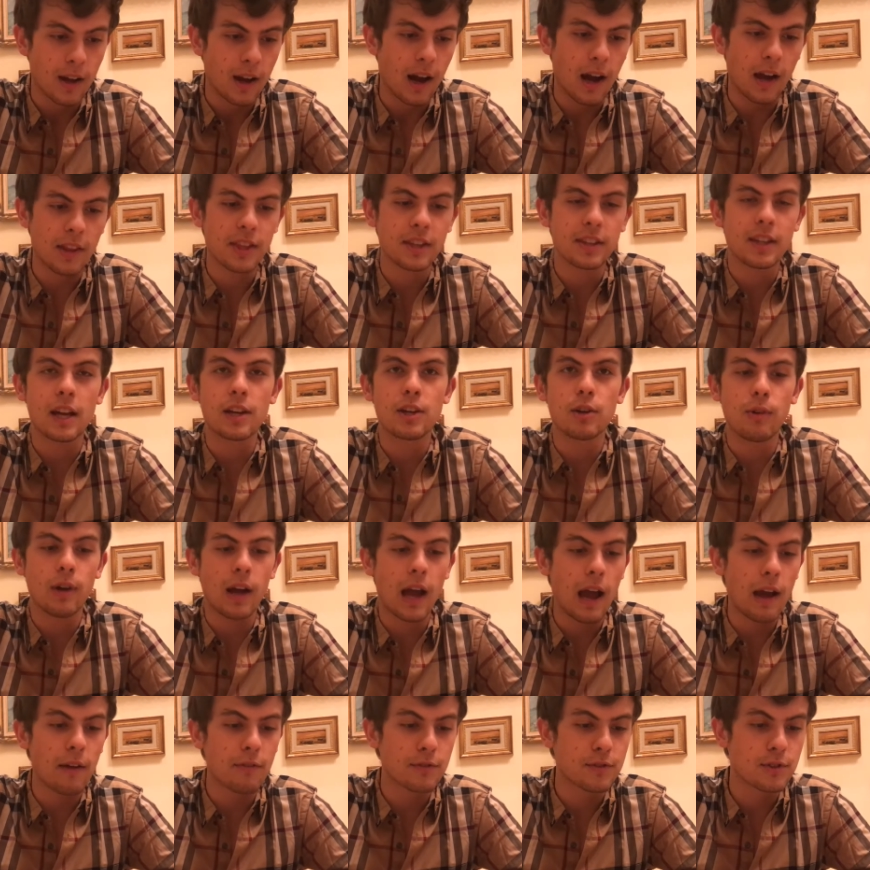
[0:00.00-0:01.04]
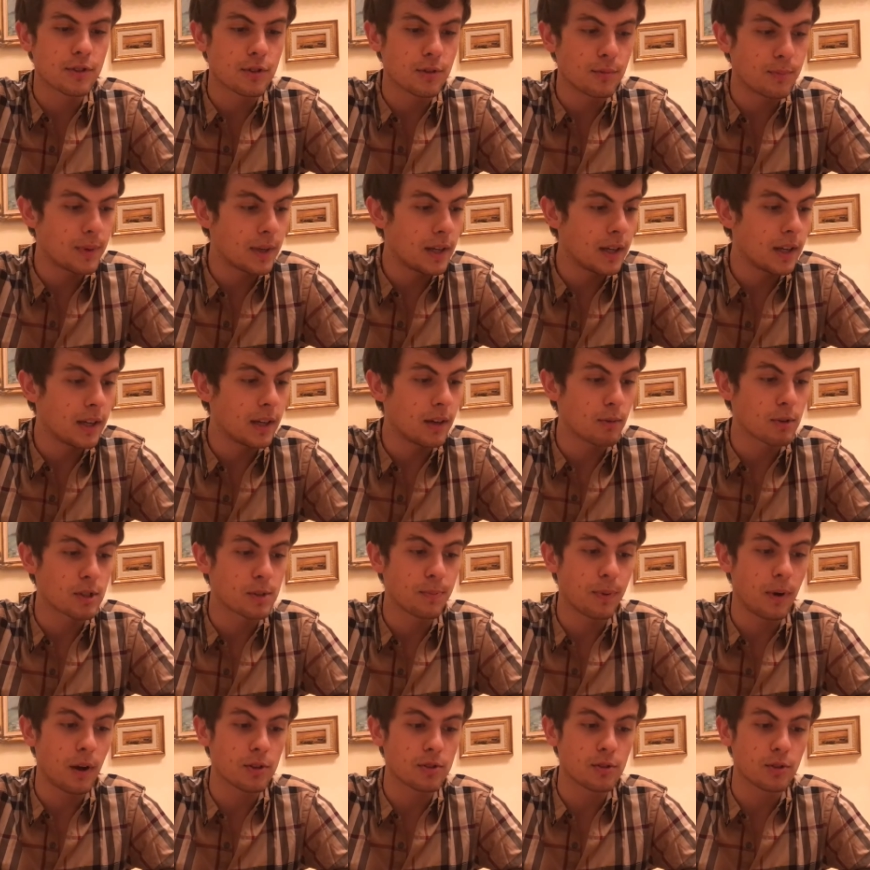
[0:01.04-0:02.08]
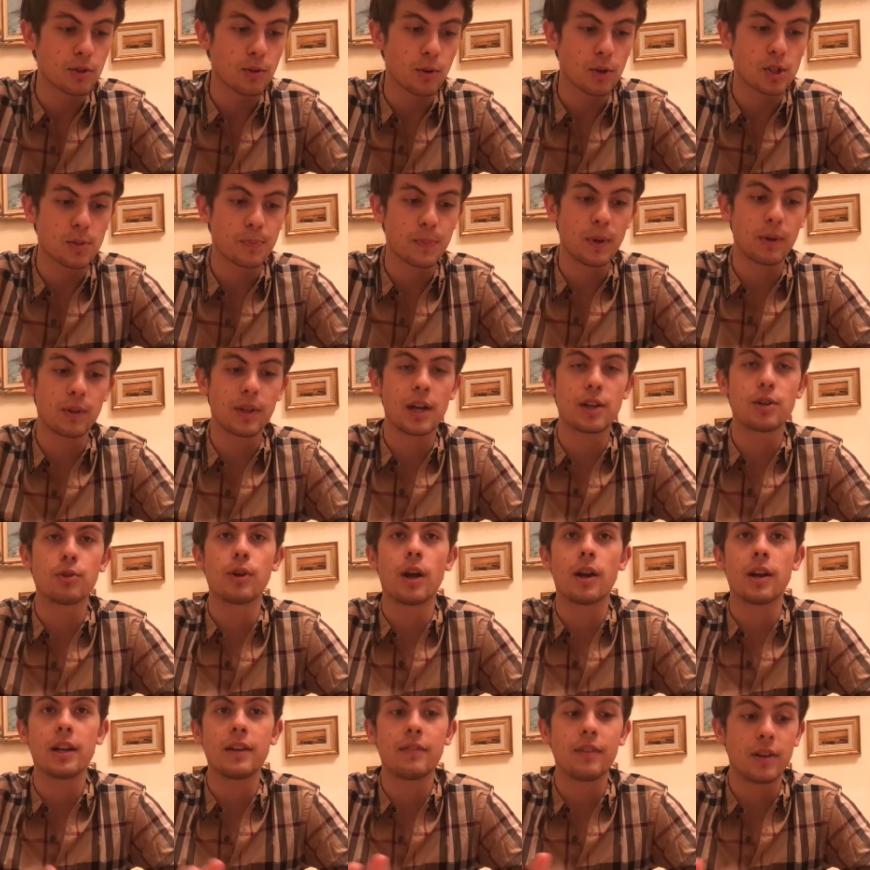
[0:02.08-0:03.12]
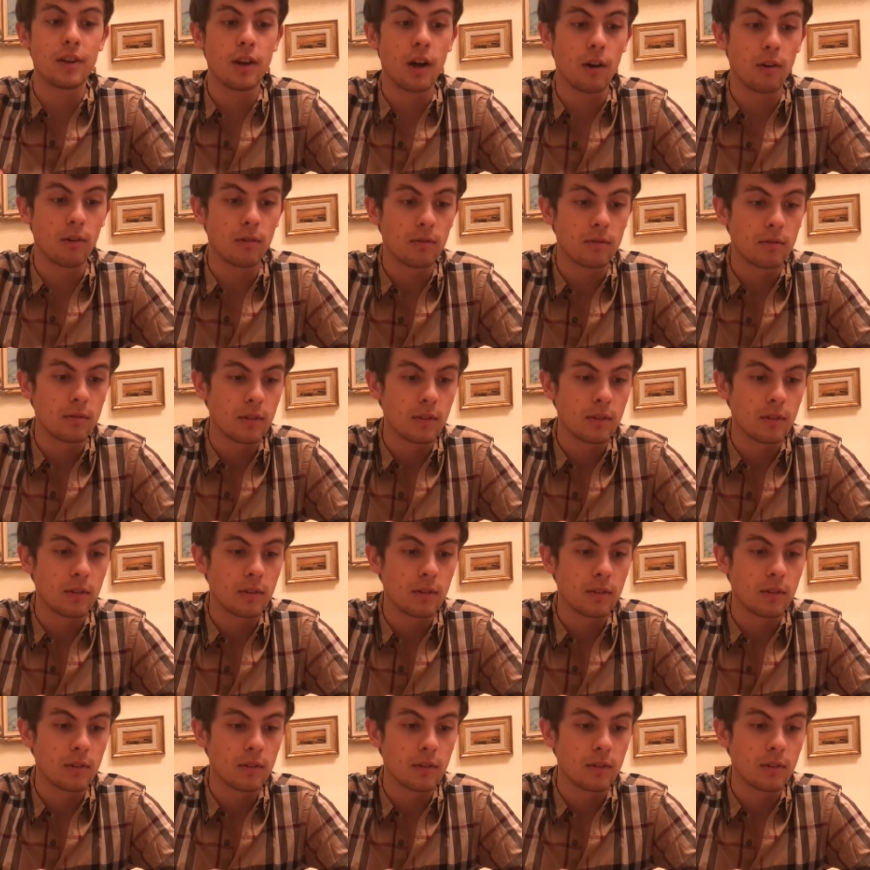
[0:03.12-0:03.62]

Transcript: I think that I don't have to be responsible towards people that I do not even know.